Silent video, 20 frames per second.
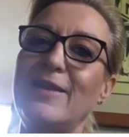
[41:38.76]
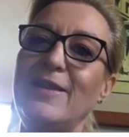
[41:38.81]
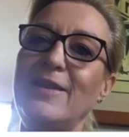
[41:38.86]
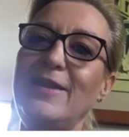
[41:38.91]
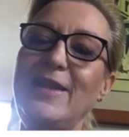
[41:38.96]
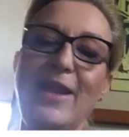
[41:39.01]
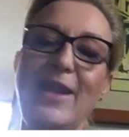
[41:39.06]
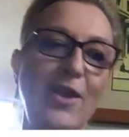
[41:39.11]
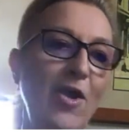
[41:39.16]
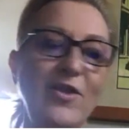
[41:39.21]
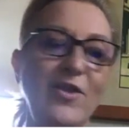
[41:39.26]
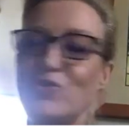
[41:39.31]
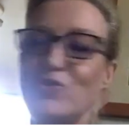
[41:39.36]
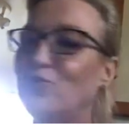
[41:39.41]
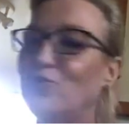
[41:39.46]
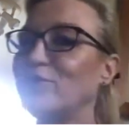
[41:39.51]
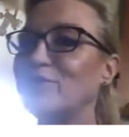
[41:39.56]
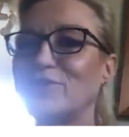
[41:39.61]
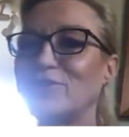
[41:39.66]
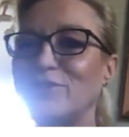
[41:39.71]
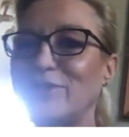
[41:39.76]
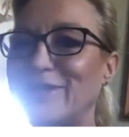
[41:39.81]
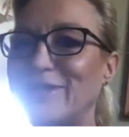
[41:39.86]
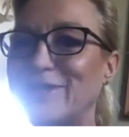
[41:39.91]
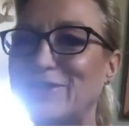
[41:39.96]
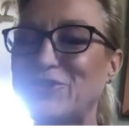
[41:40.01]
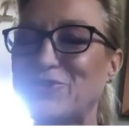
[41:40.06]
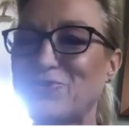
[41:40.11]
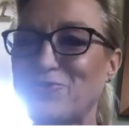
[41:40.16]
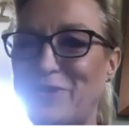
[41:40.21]
yeah, I took it to the
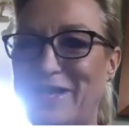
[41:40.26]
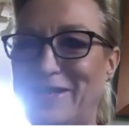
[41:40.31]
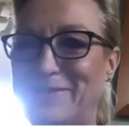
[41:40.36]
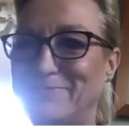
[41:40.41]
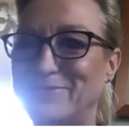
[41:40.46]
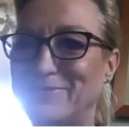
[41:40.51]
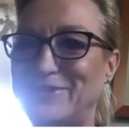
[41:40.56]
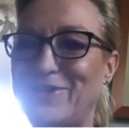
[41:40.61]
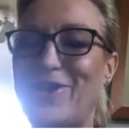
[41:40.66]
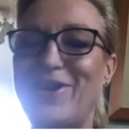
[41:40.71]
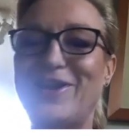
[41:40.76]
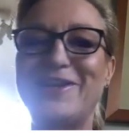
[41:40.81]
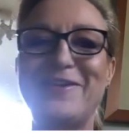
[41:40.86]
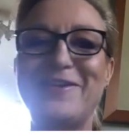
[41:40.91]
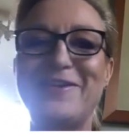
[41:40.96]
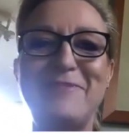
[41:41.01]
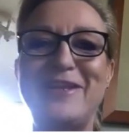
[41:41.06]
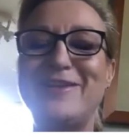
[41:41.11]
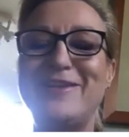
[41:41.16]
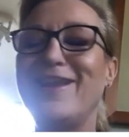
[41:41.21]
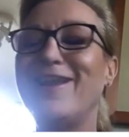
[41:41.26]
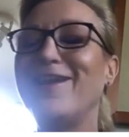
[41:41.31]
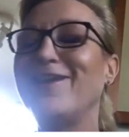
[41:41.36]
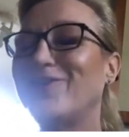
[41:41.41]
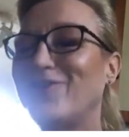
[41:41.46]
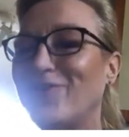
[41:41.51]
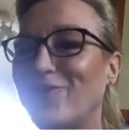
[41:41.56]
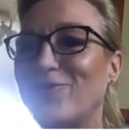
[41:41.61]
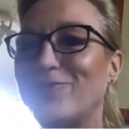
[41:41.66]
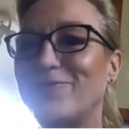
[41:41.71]
extremes. I mean,
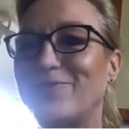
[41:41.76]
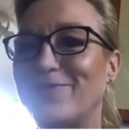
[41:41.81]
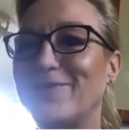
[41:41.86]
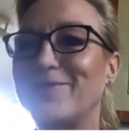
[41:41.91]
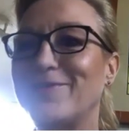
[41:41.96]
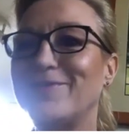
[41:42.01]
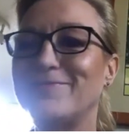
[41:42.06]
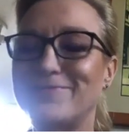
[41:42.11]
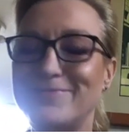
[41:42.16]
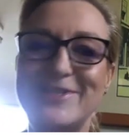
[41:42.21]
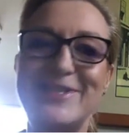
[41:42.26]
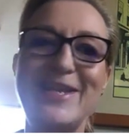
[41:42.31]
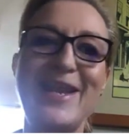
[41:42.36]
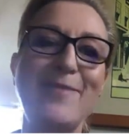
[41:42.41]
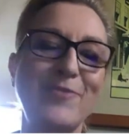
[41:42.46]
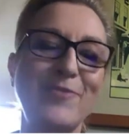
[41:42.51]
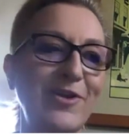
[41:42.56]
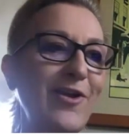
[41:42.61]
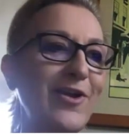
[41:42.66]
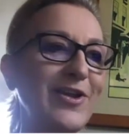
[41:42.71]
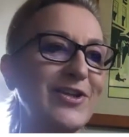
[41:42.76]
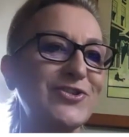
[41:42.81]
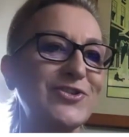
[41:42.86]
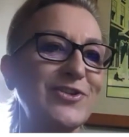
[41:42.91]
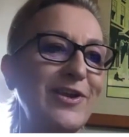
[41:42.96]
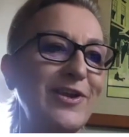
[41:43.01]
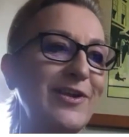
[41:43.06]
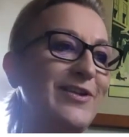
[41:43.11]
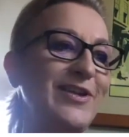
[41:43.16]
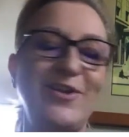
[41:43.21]
God damn it.
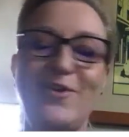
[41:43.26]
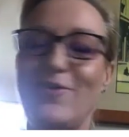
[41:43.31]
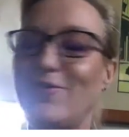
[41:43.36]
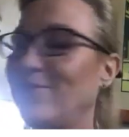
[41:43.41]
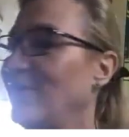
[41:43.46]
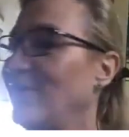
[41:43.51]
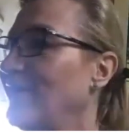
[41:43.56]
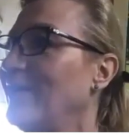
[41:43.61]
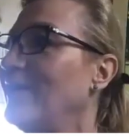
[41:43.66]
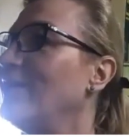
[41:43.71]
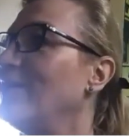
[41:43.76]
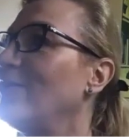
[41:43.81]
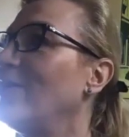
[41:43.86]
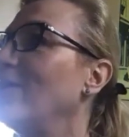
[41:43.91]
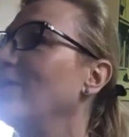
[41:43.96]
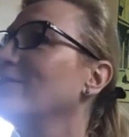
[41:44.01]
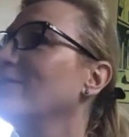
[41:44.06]
Like,